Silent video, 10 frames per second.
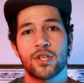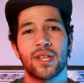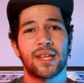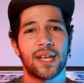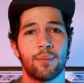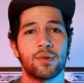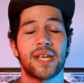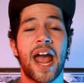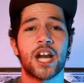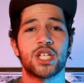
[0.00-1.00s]
so that the gimbal's
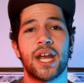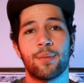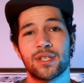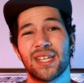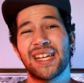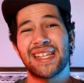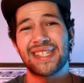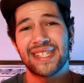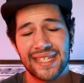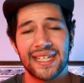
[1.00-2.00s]
actually able to
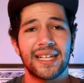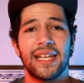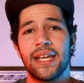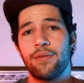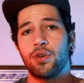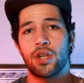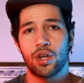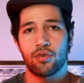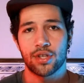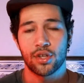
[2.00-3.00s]
consistently give you the
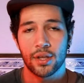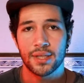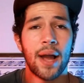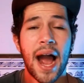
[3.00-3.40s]
good results.